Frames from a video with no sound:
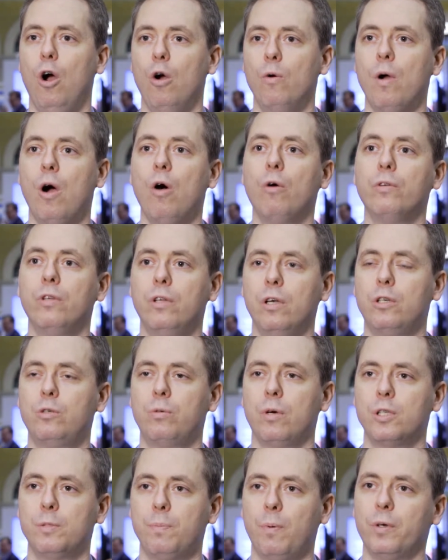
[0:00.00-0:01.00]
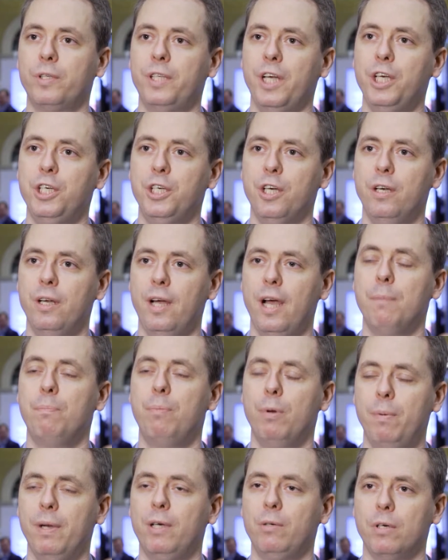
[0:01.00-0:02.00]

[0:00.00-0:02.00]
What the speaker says: around the transportation and public